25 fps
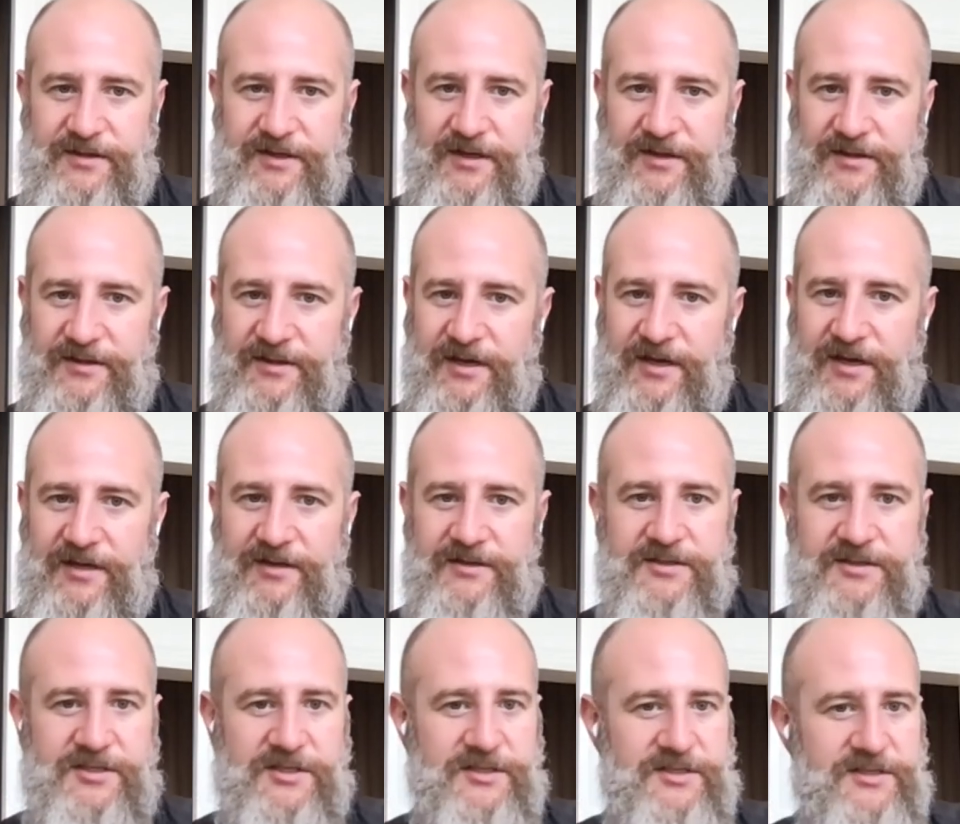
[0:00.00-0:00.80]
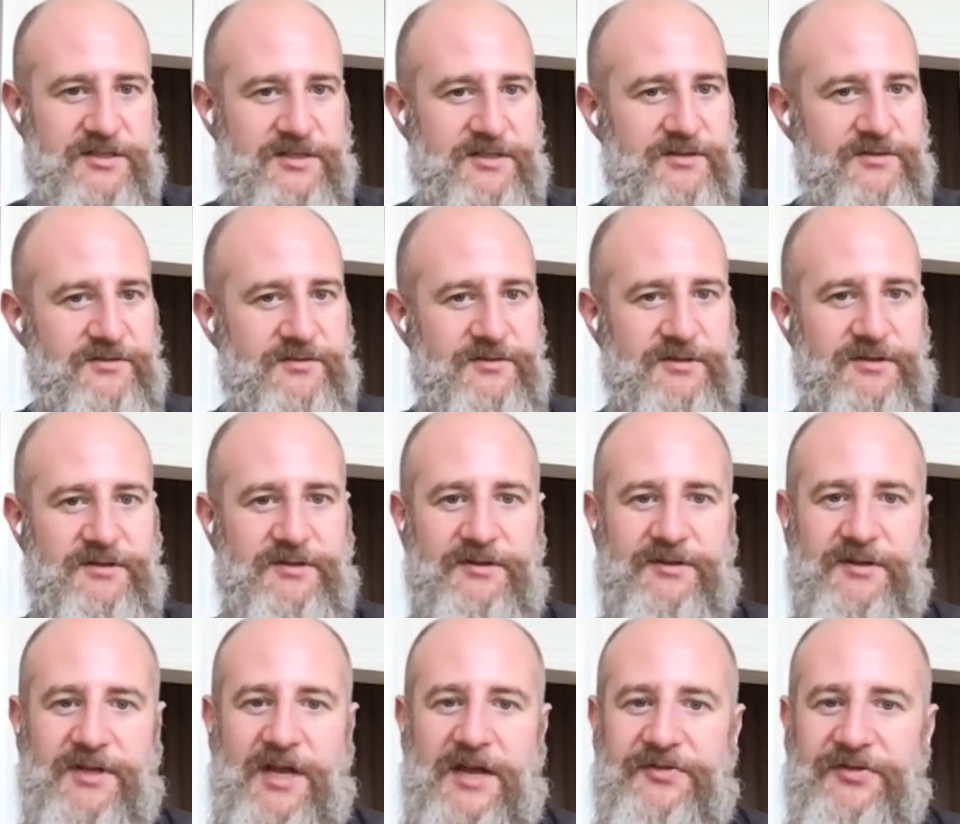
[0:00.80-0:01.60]
then just
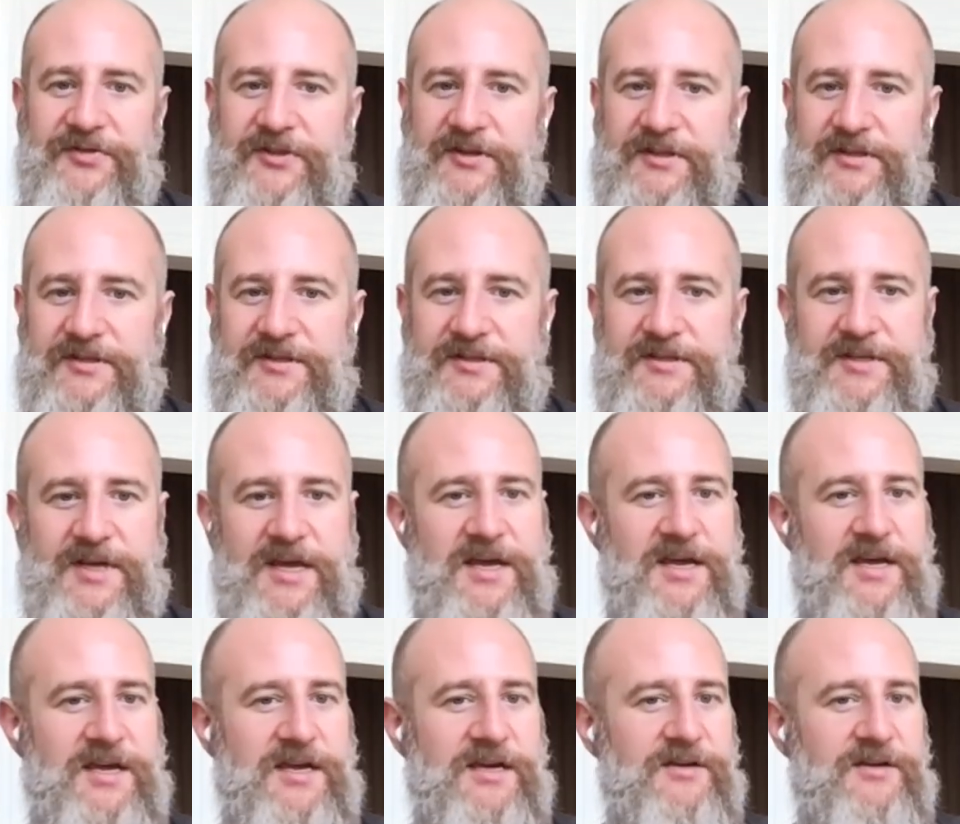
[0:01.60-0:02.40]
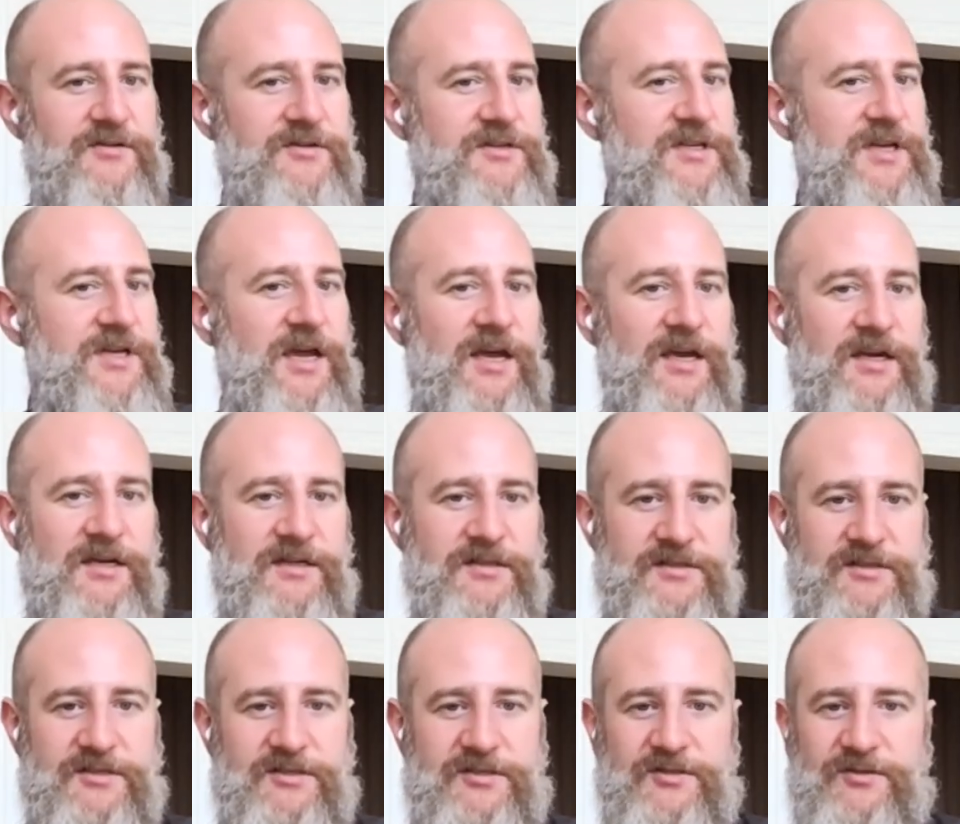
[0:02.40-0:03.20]
let the day or
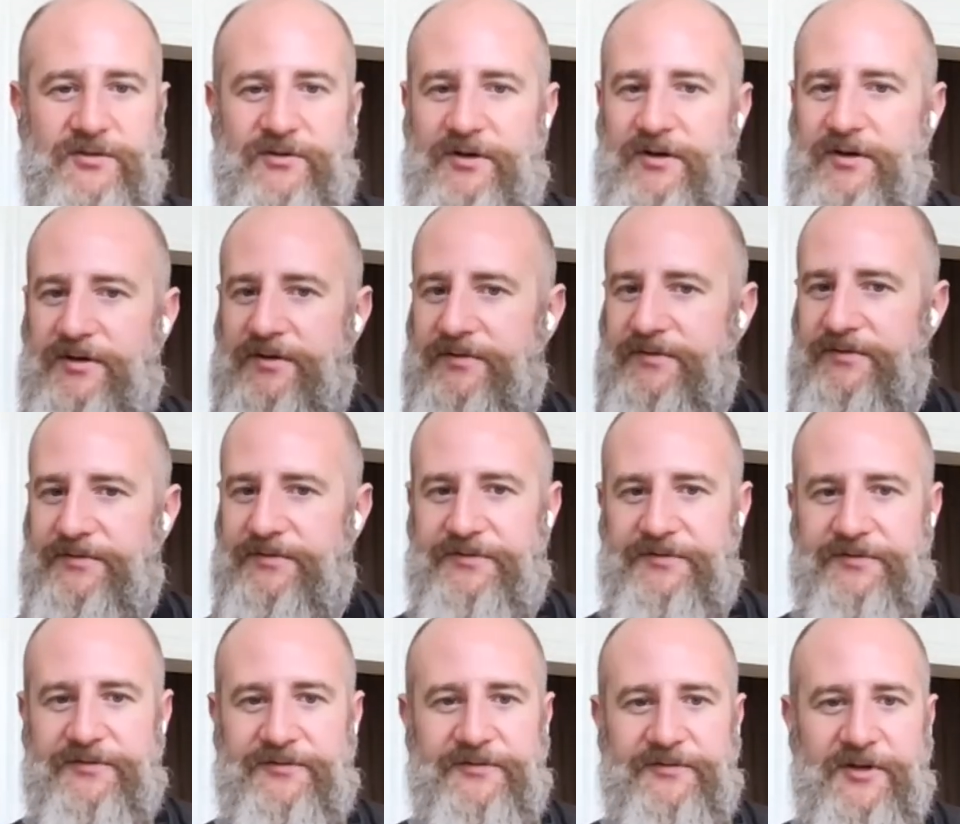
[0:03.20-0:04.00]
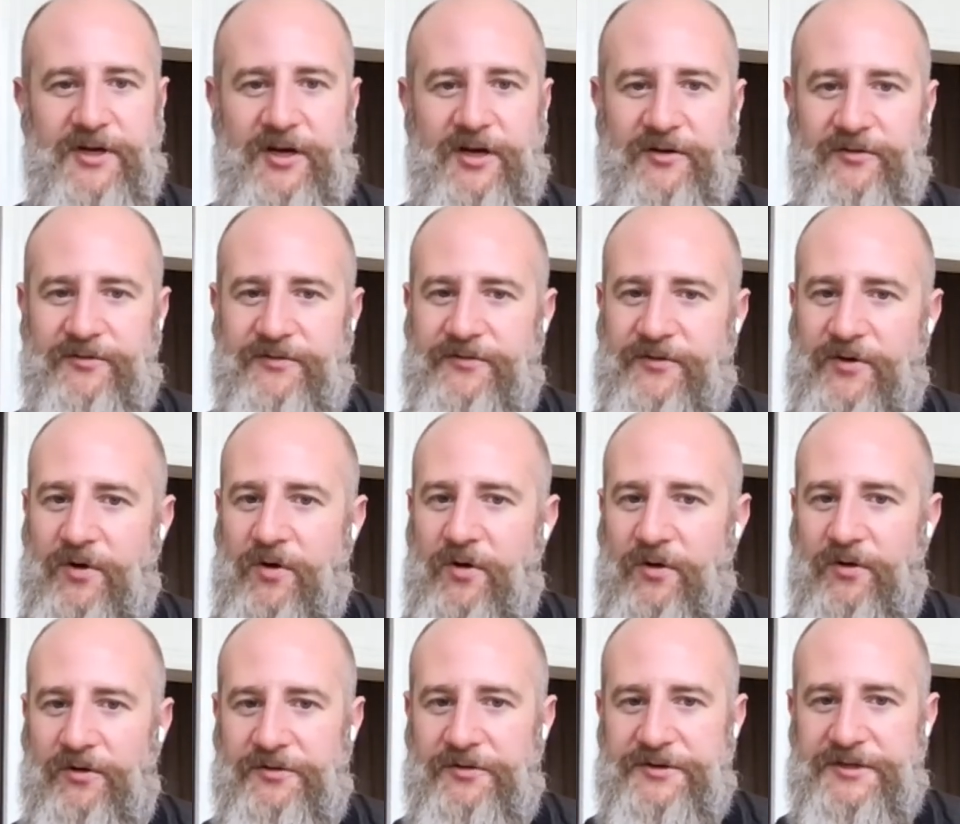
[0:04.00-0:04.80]
days sort of
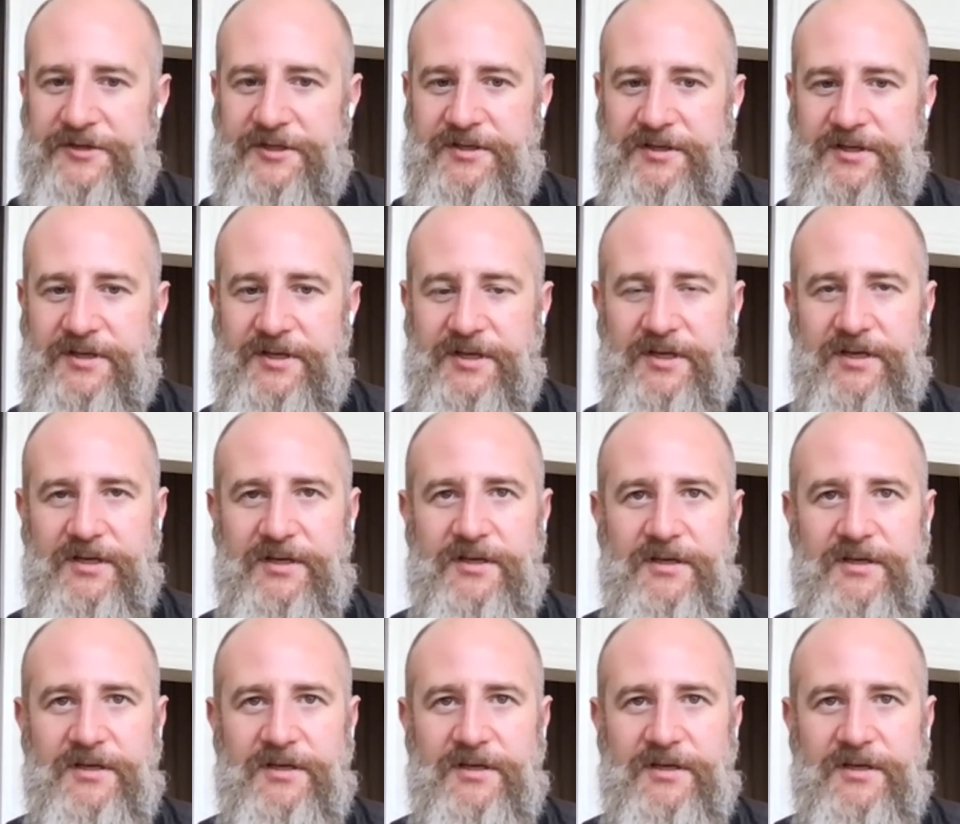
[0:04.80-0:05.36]
unfold. And,